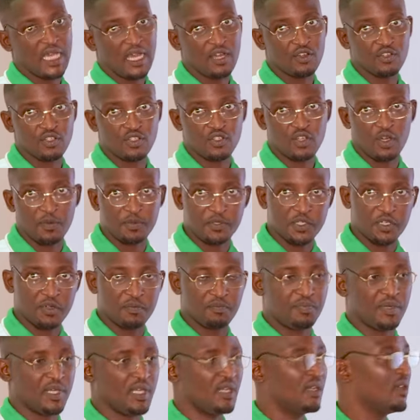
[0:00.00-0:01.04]
Charles,
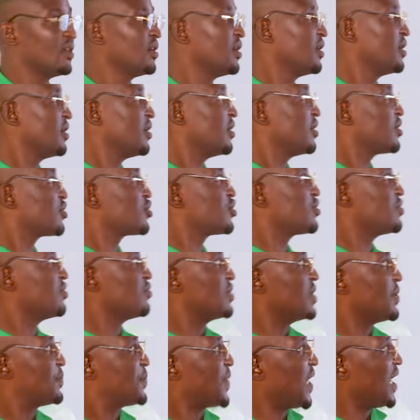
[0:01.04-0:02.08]
option B.
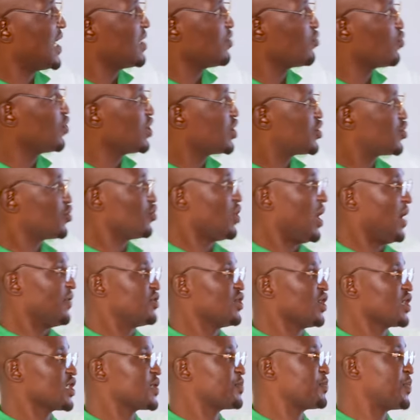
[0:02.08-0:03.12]
The pen which you have
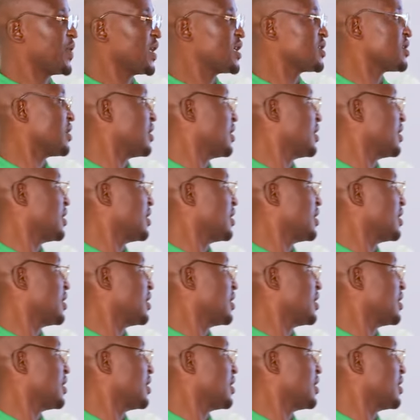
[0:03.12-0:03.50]
just picked